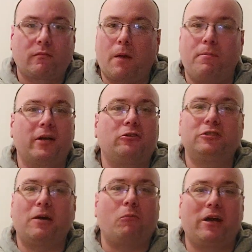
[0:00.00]
The
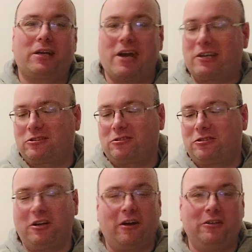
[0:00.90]
pickles at White Castle
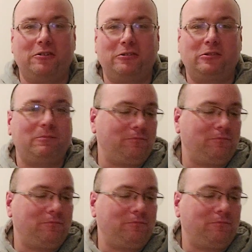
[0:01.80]
and the onions.